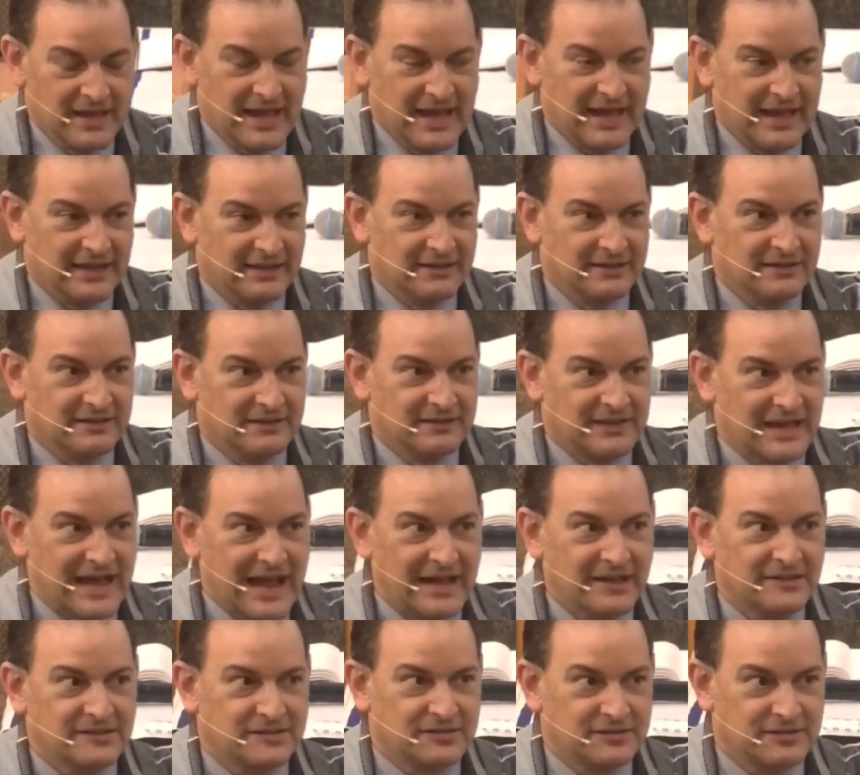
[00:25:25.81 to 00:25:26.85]
And
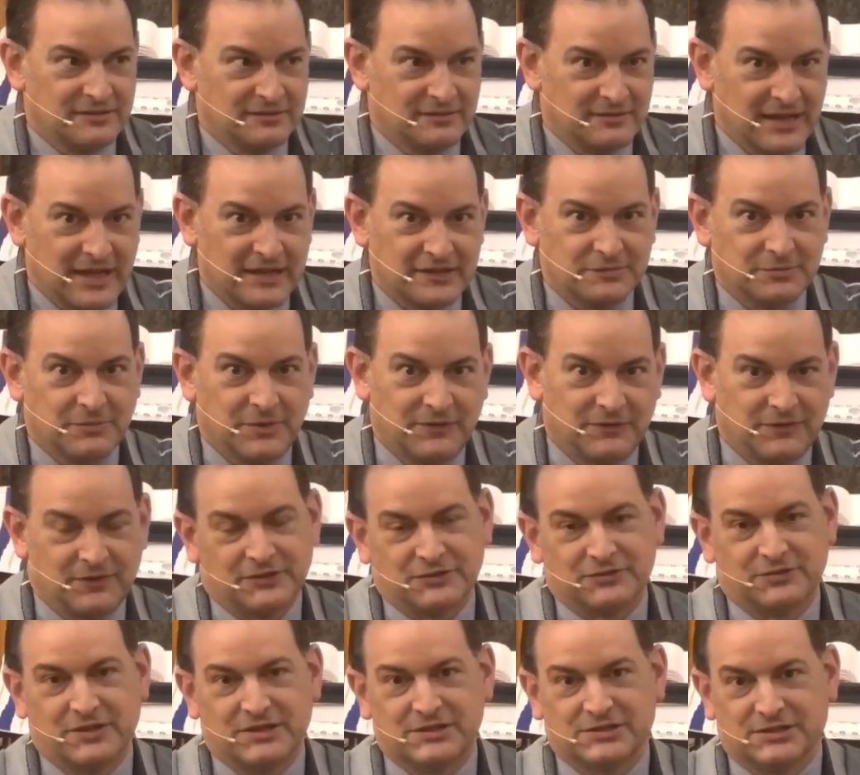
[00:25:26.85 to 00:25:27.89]
that's that's my
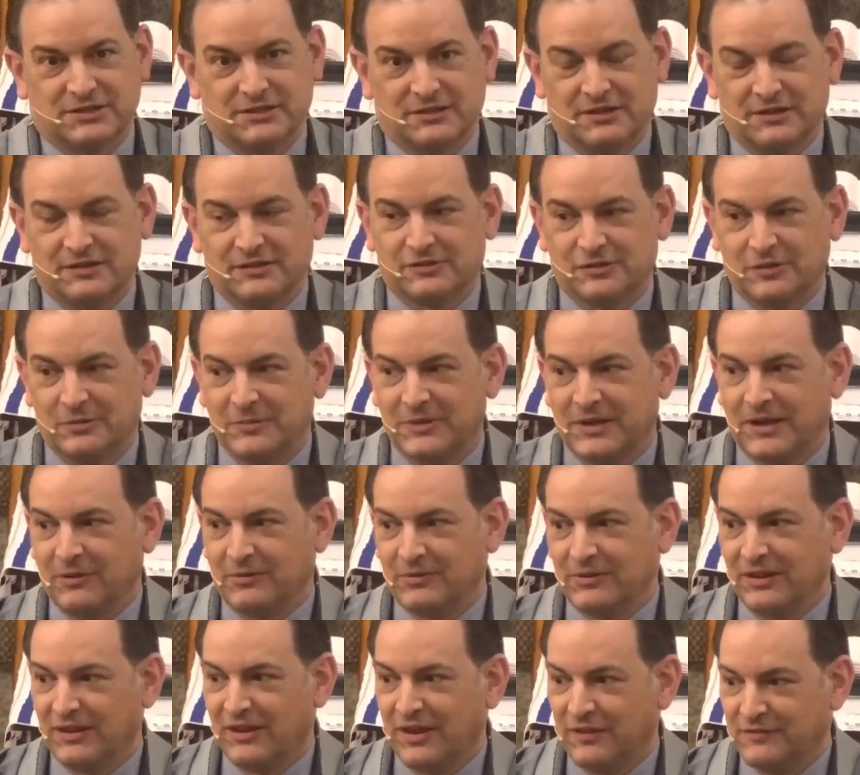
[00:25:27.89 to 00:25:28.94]
frustration. The sermon I
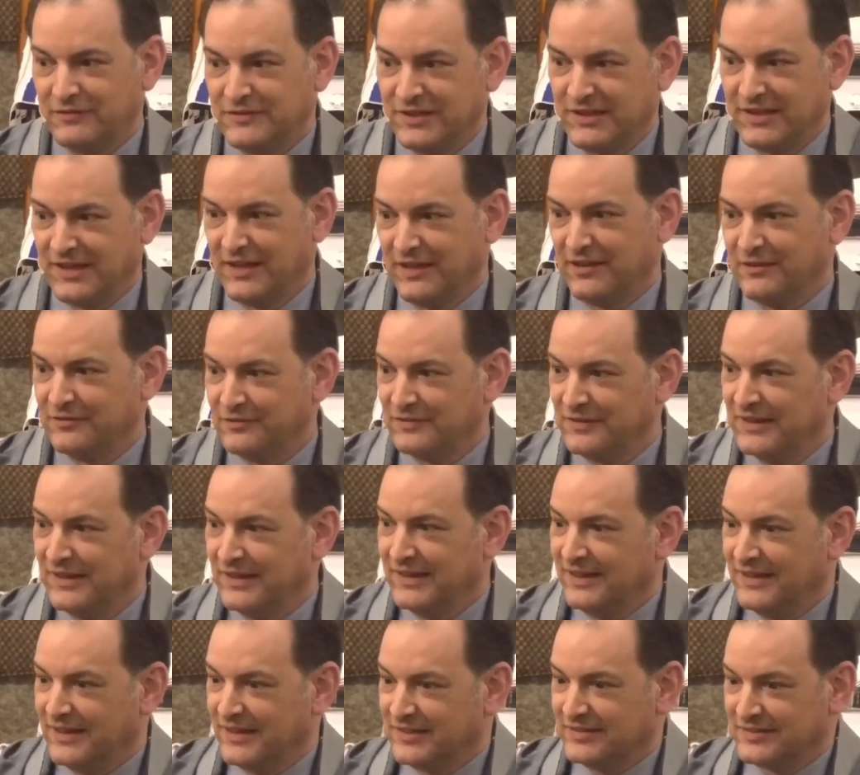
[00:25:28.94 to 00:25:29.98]
would love to give
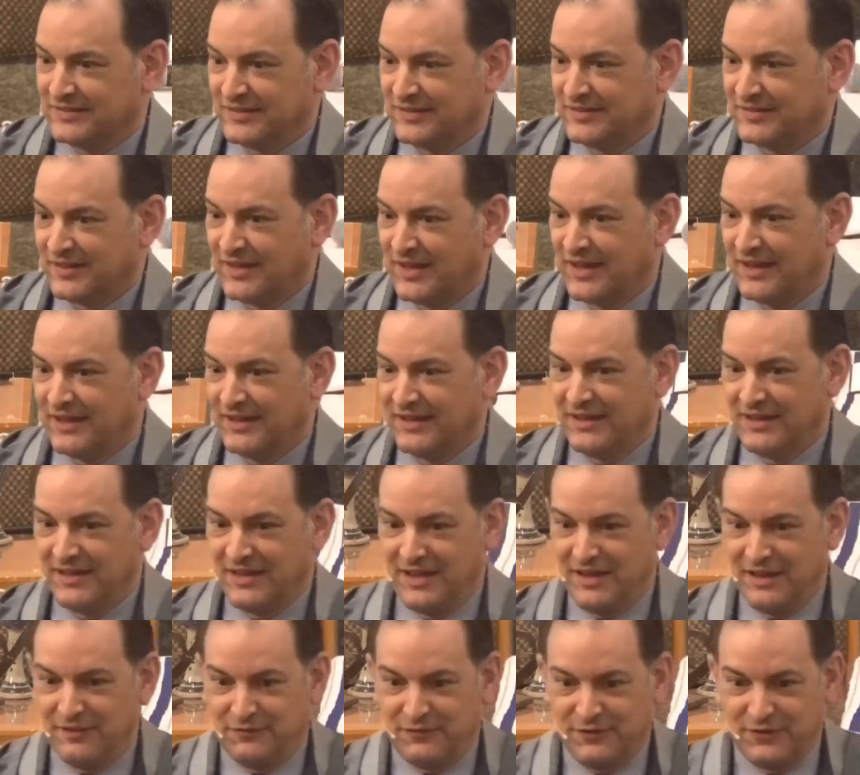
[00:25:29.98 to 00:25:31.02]
is to say,
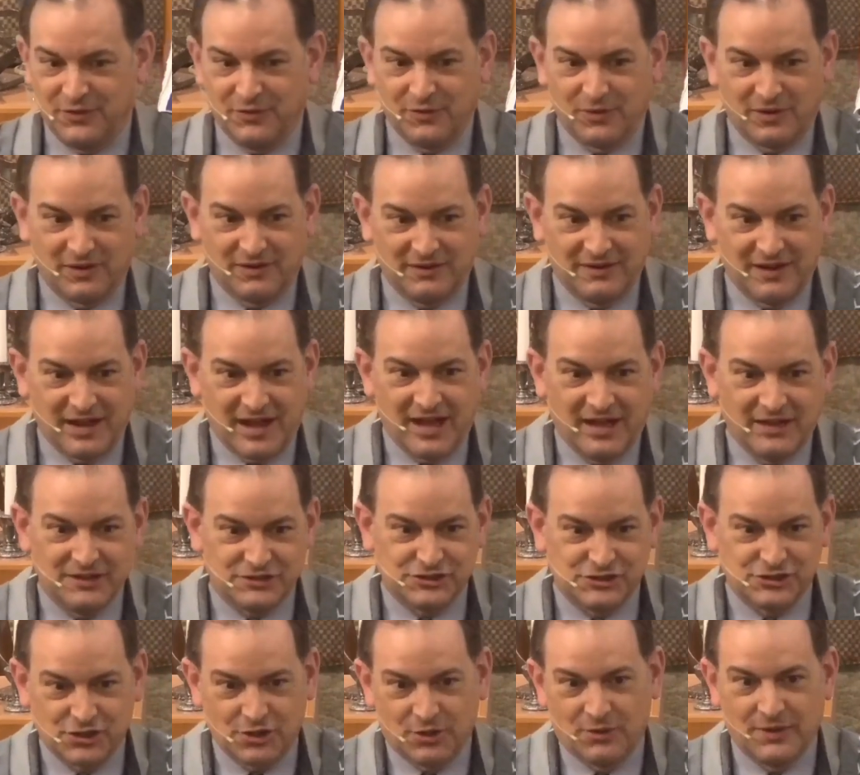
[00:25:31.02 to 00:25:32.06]
if you are not
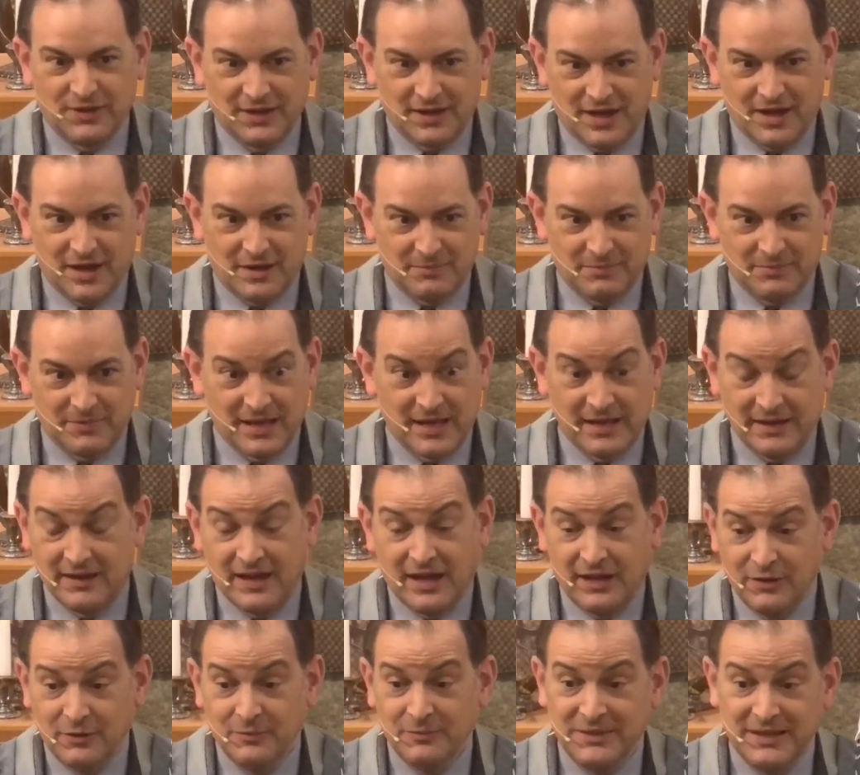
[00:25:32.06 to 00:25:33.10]
showing up, and
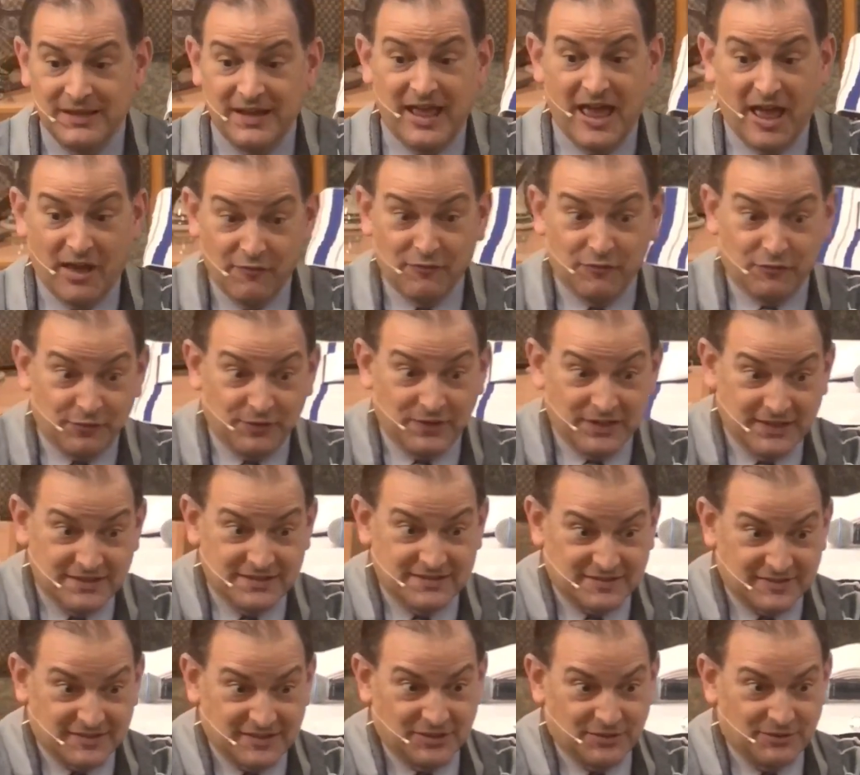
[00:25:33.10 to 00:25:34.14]
I don't mean every
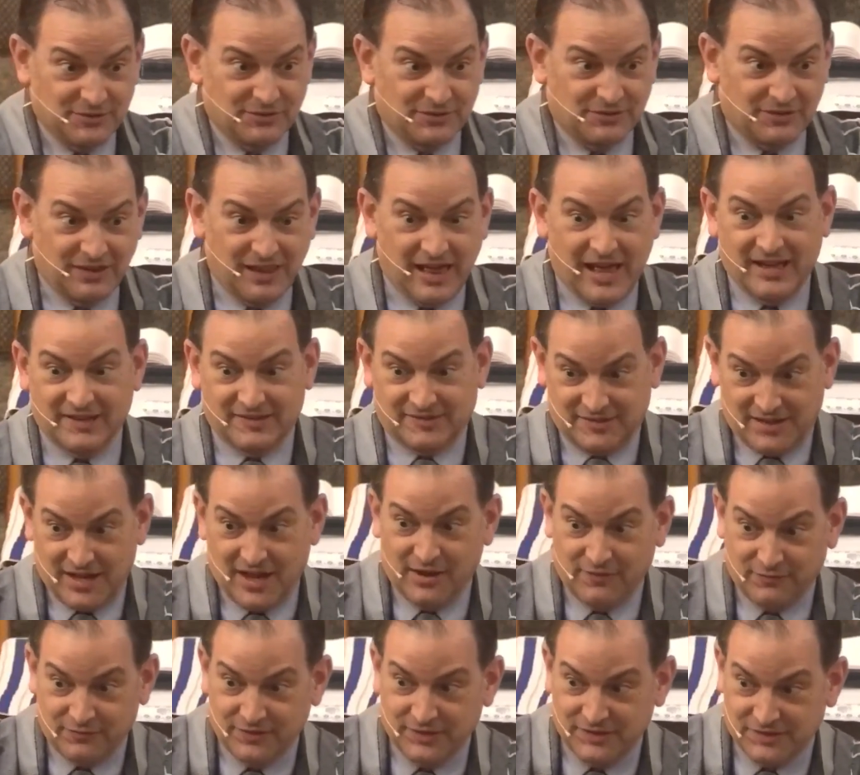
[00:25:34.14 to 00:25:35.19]
single class and
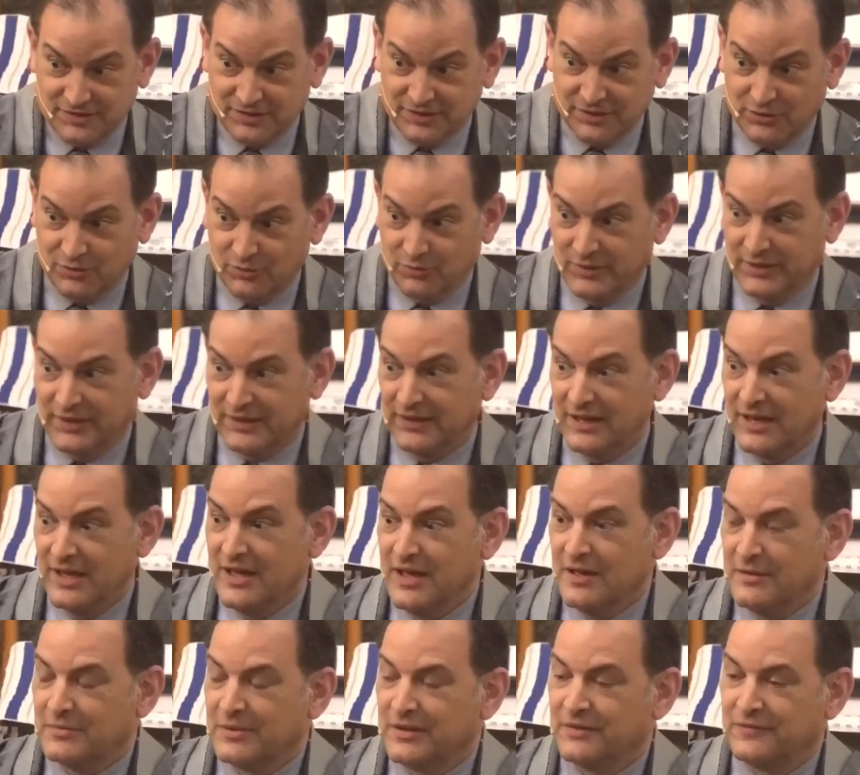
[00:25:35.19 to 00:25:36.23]
every single week,
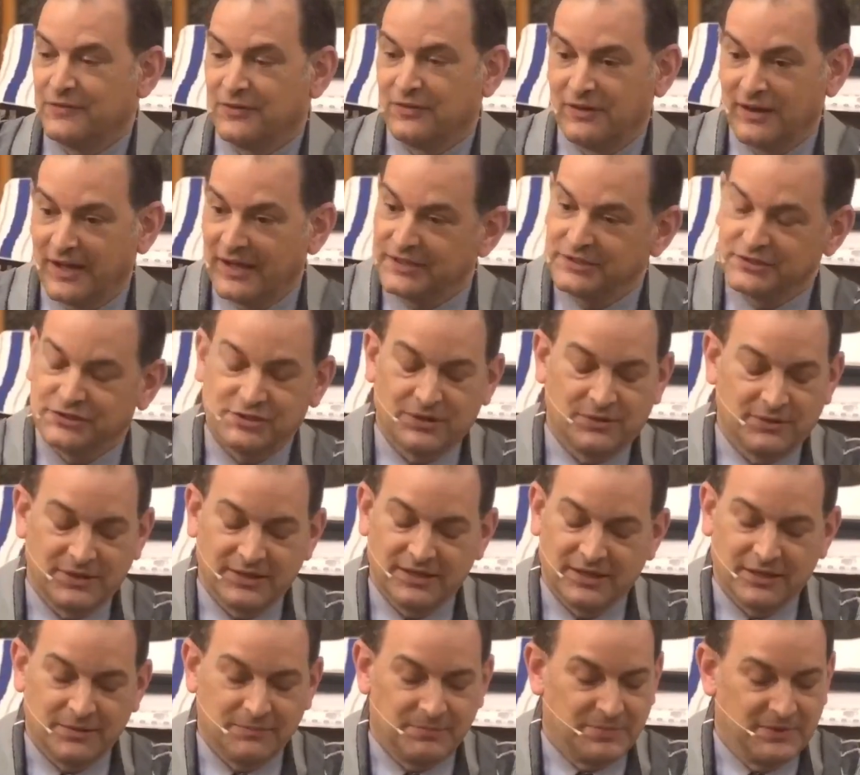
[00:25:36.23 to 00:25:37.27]
but if you're not
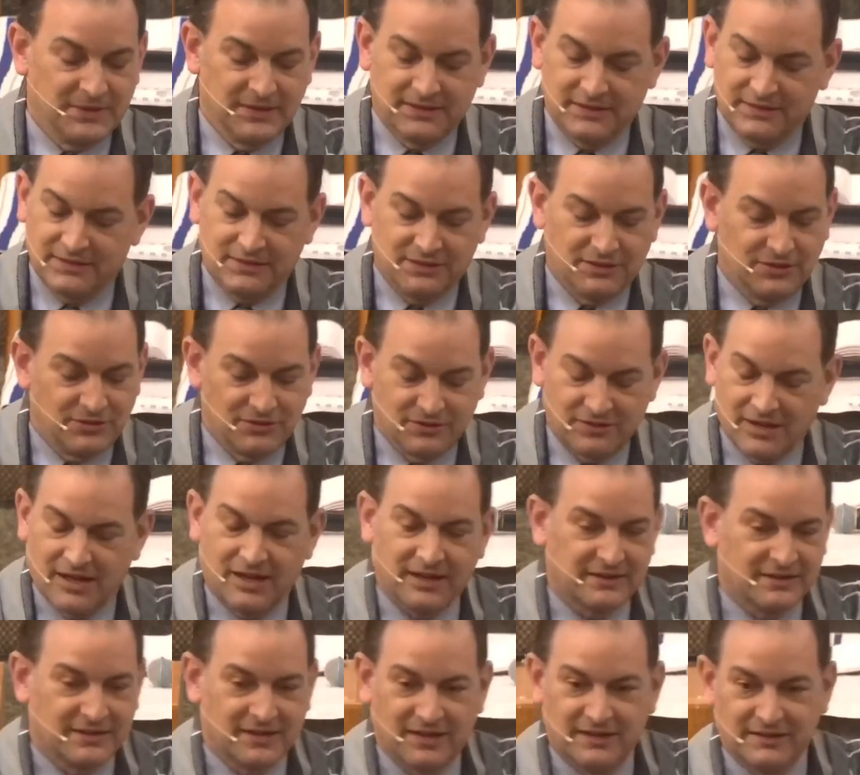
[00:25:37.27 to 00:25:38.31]
showing up, you're
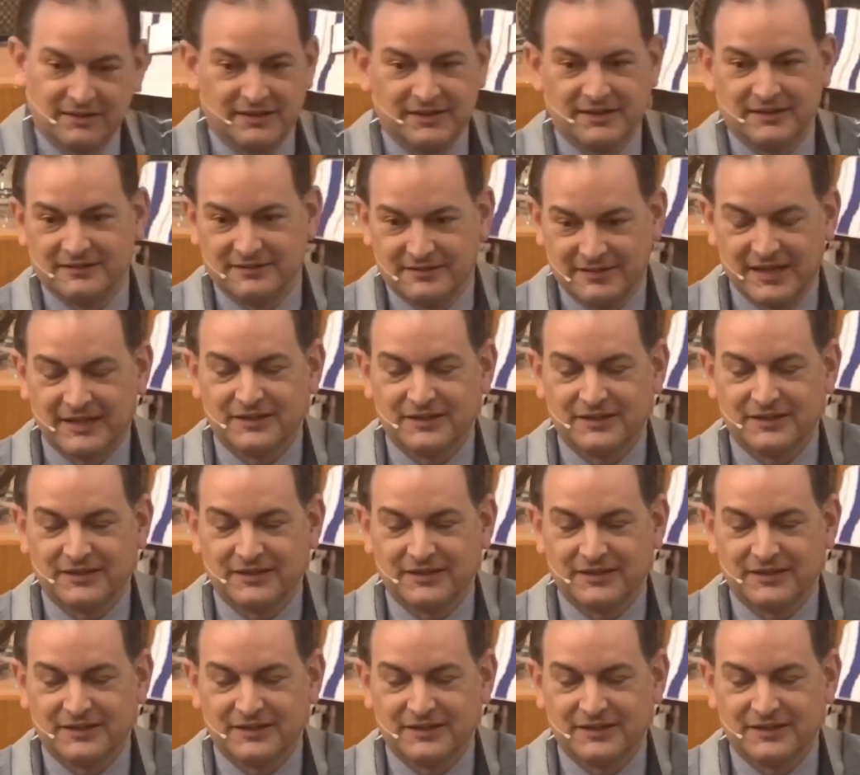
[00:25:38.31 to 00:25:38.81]
not cutting it.